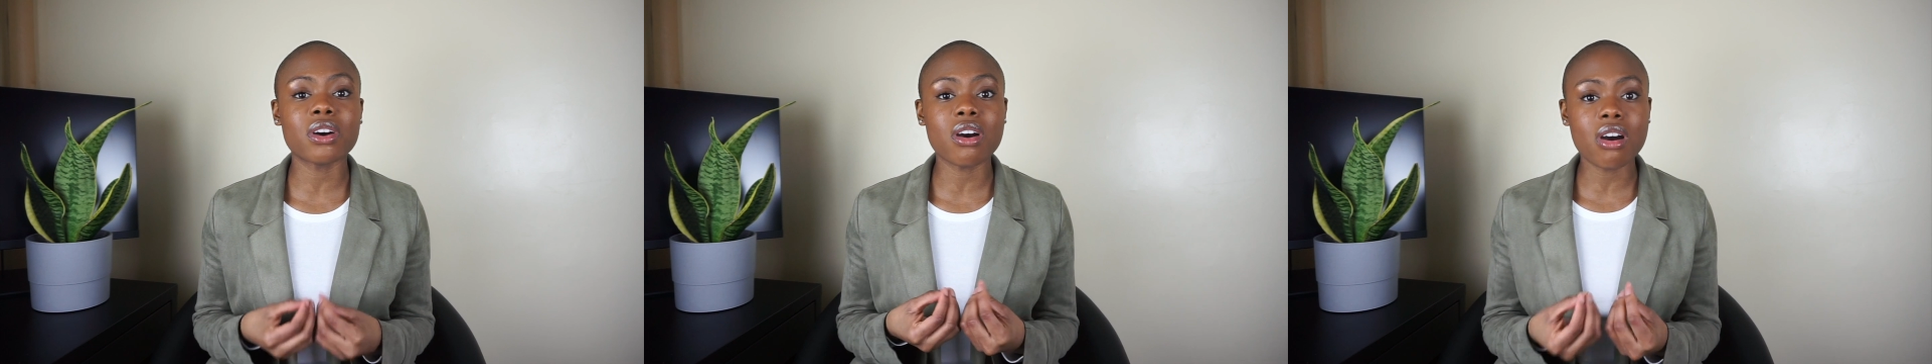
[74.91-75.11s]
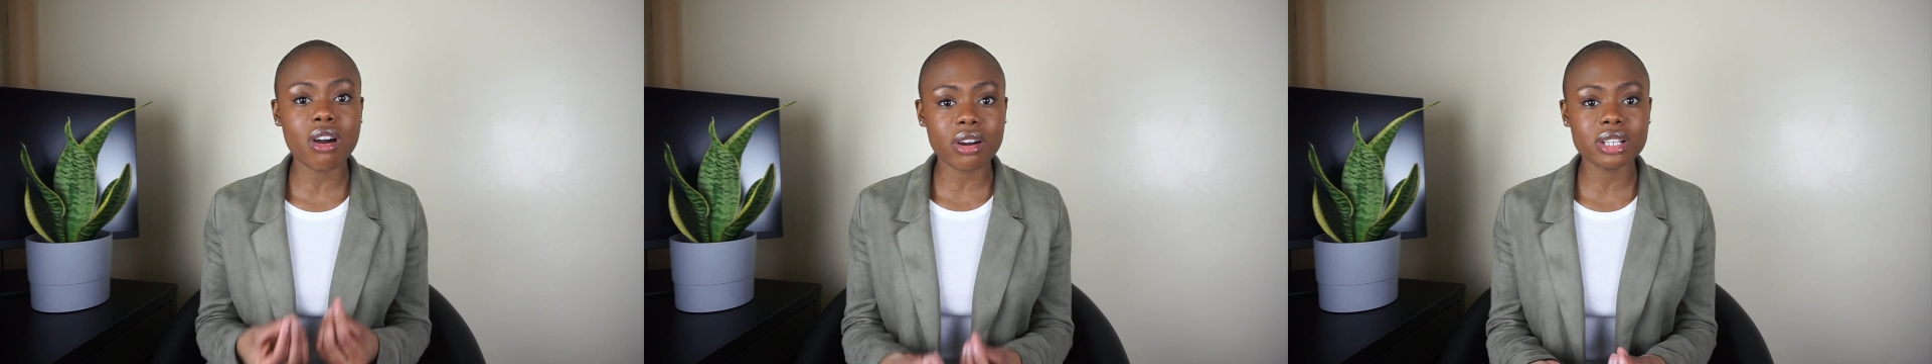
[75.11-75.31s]

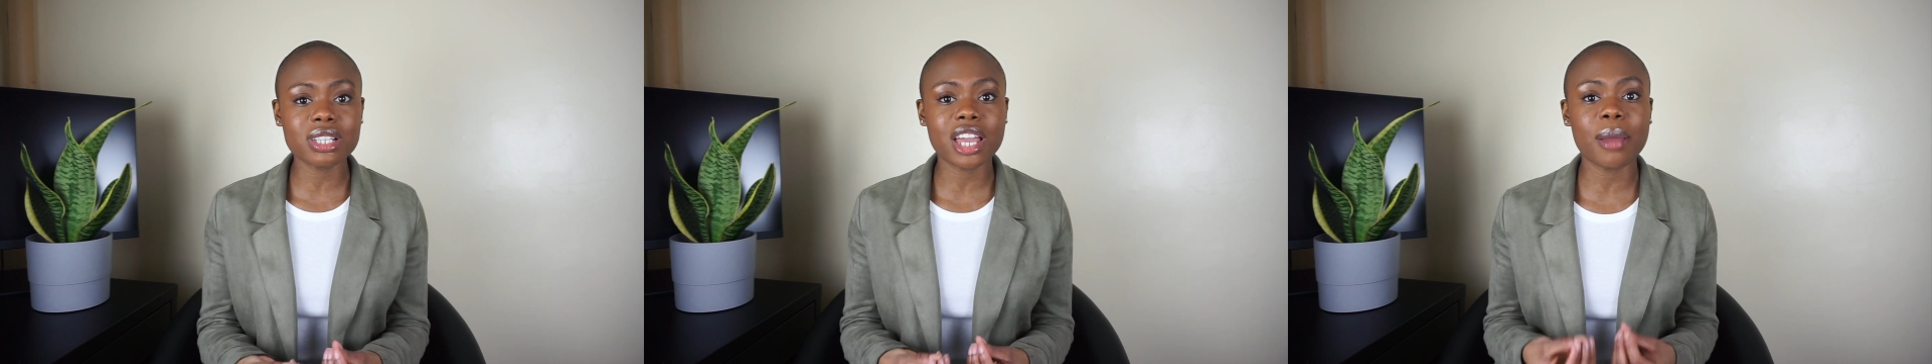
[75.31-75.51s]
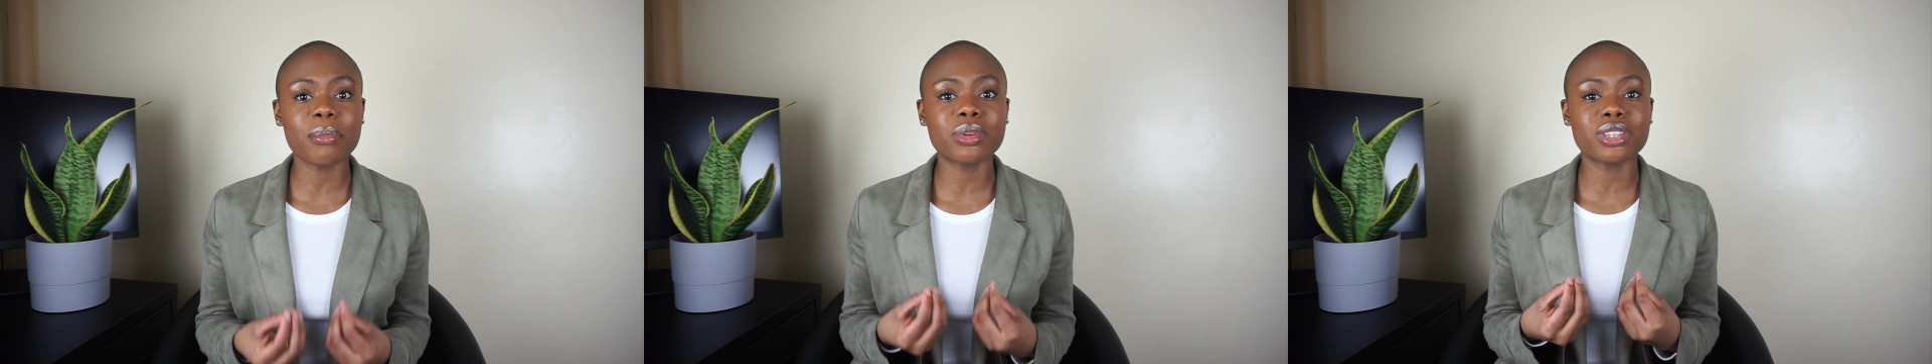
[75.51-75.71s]
hard
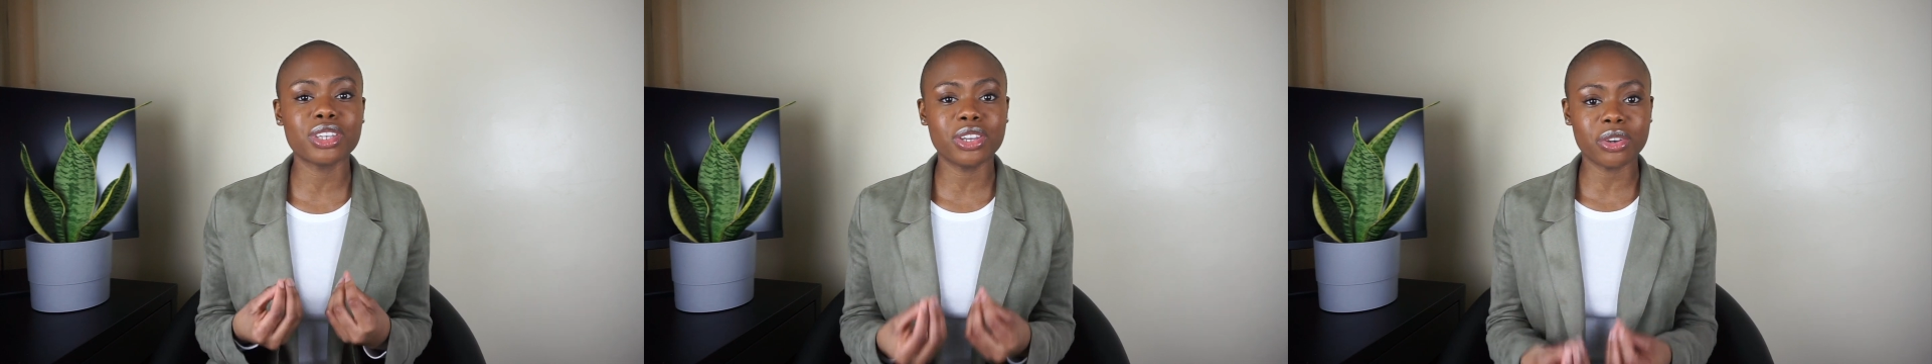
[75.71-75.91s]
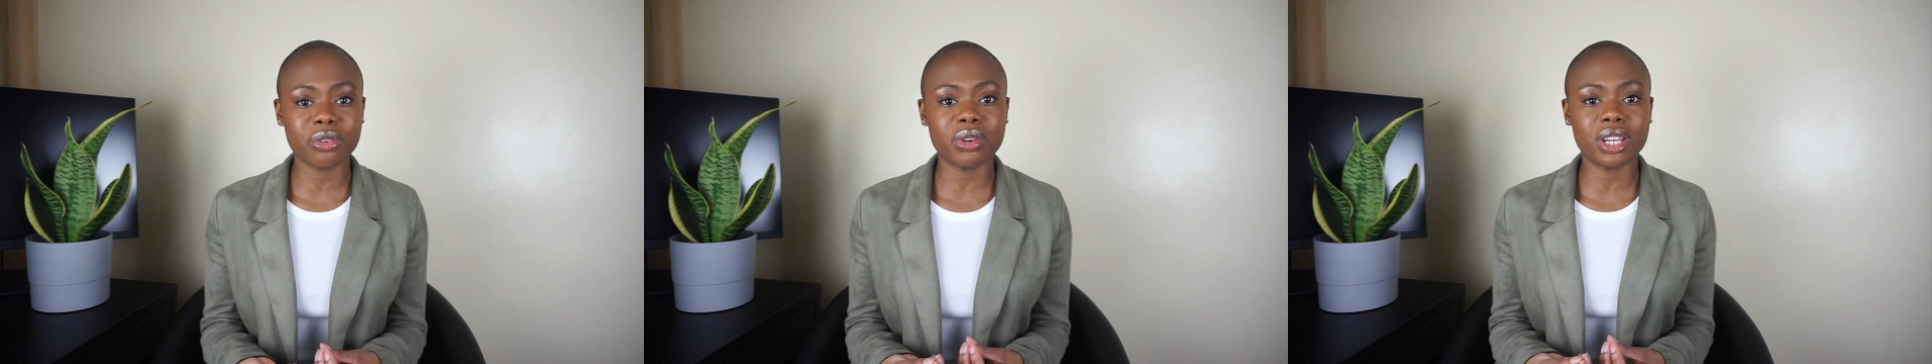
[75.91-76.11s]
time with
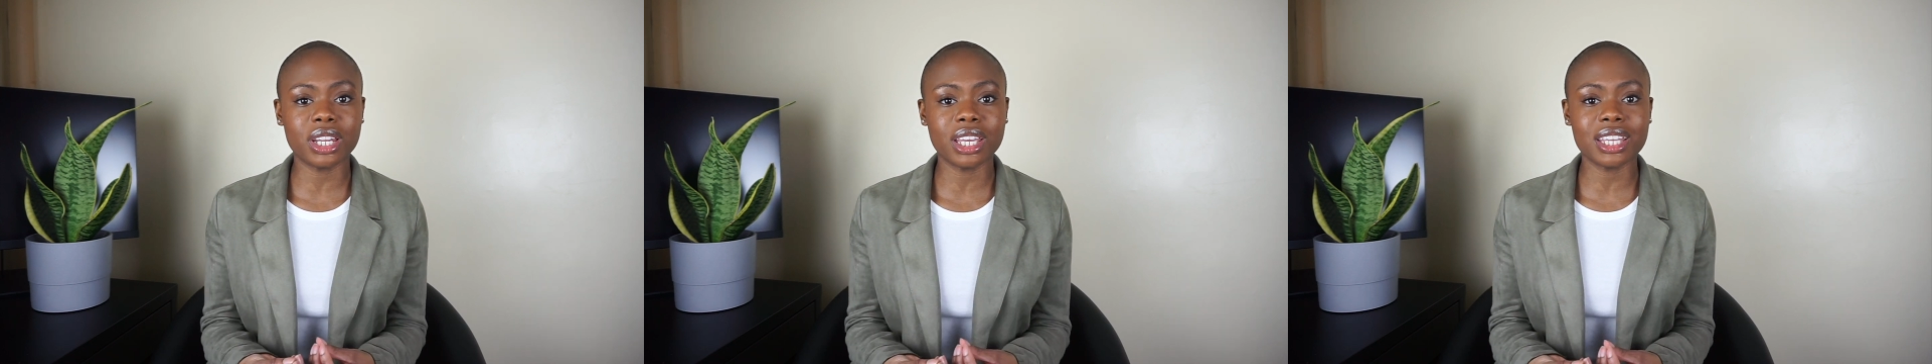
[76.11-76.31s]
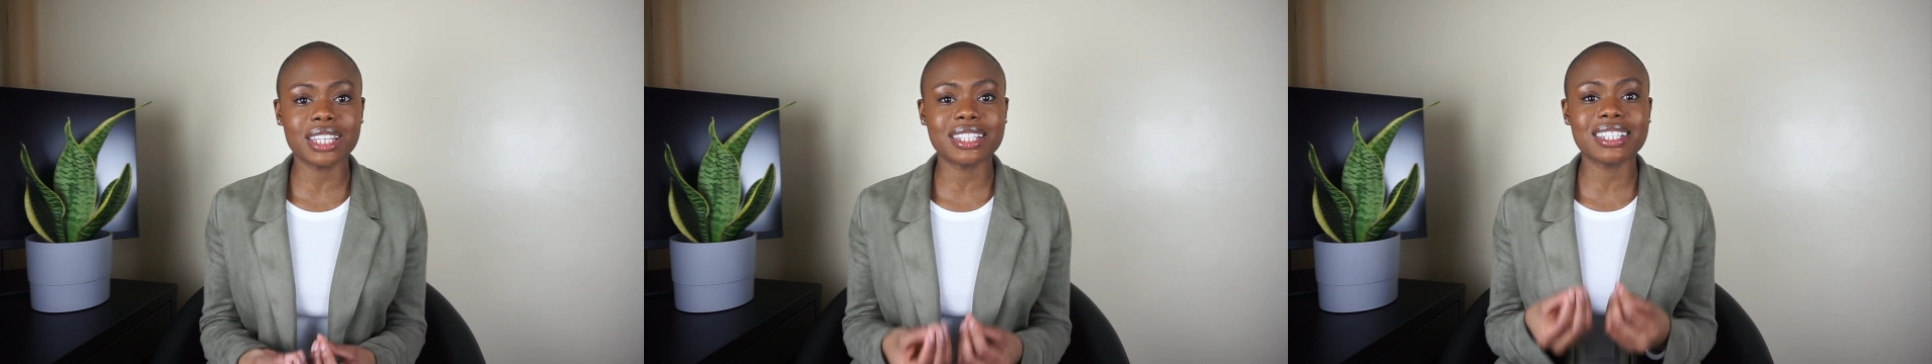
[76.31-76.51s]

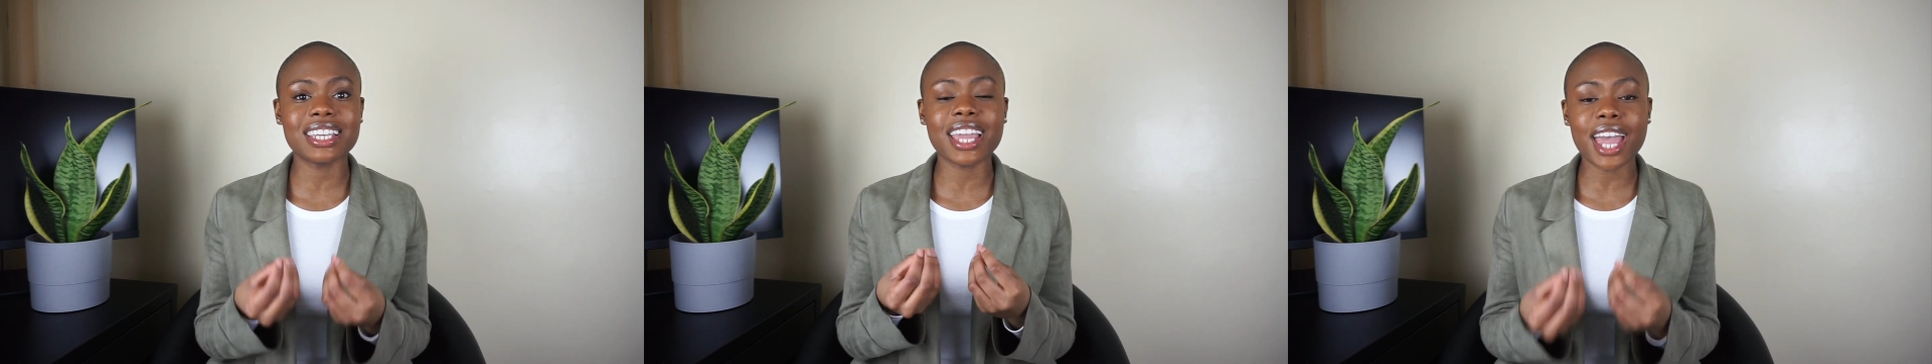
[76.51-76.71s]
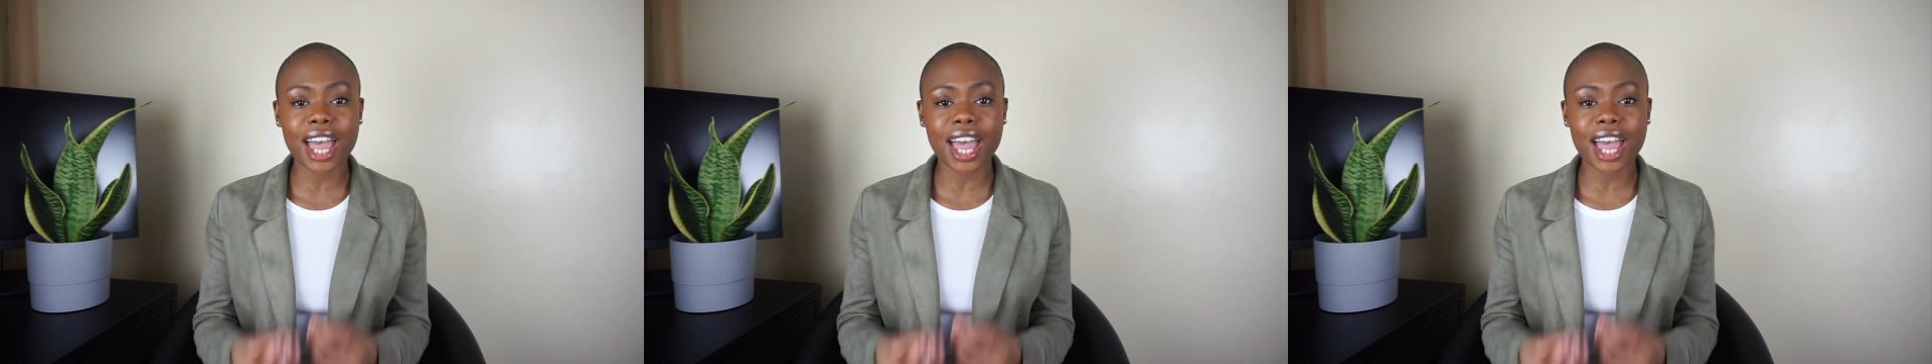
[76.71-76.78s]
curating is the